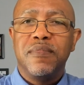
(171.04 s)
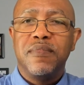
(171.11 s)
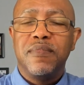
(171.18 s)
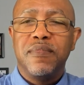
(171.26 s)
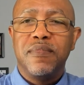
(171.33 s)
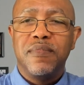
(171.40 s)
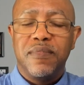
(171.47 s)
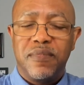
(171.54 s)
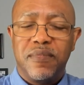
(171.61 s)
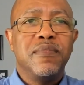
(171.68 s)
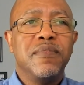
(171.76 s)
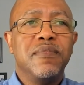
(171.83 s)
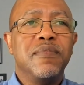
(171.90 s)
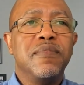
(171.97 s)

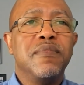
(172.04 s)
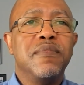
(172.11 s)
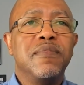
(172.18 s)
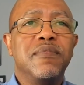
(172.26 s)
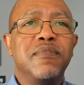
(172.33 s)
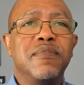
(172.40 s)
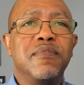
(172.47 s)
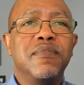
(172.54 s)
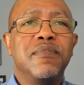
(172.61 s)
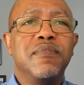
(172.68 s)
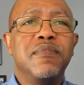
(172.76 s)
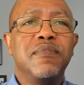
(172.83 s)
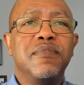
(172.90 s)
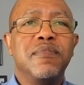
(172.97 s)

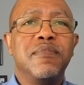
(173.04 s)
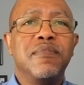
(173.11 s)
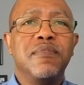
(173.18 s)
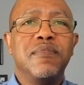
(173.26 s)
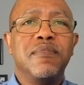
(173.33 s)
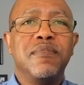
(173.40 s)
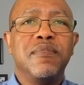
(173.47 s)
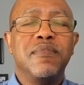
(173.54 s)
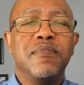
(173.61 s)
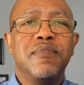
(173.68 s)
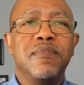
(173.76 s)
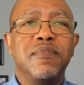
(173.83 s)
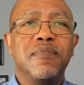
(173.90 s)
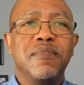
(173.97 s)

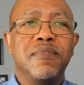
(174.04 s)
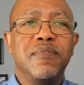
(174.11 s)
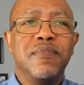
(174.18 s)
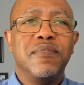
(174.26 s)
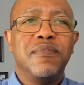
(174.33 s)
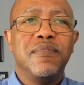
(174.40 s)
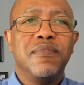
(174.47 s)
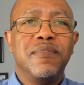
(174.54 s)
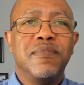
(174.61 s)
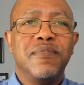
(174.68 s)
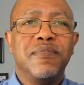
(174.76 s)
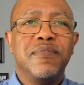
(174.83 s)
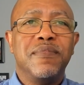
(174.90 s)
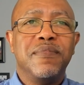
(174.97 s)

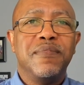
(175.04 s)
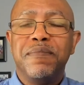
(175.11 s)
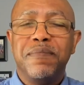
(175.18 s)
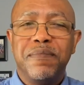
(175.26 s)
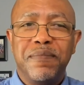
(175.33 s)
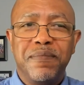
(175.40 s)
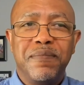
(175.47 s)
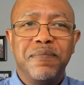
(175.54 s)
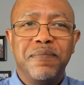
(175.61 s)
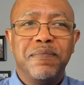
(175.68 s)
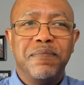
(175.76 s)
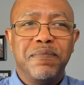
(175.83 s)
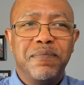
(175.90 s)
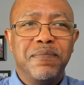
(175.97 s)

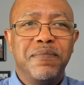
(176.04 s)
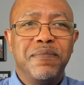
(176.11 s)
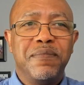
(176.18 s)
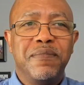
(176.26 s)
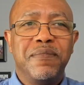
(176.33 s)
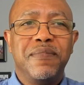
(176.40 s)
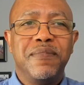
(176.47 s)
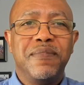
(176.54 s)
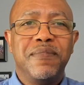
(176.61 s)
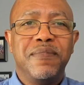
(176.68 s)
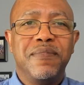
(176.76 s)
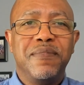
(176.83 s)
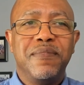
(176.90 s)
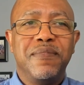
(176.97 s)

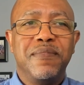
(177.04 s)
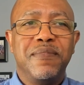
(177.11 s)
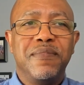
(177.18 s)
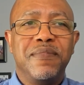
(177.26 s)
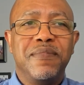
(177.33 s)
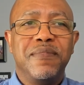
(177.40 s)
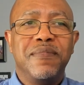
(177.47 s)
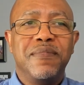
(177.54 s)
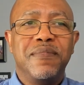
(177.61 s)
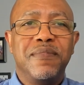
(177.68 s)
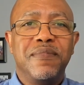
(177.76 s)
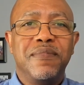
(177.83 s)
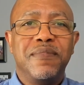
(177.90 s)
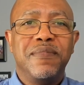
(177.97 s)

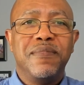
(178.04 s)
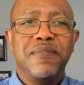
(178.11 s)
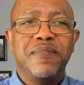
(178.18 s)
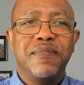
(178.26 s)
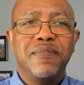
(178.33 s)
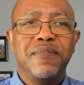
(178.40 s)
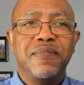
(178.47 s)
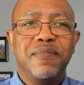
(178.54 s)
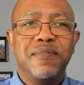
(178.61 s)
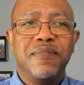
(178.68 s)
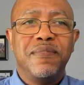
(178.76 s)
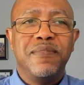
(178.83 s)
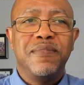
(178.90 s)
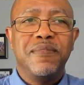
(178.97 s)
(not speaking)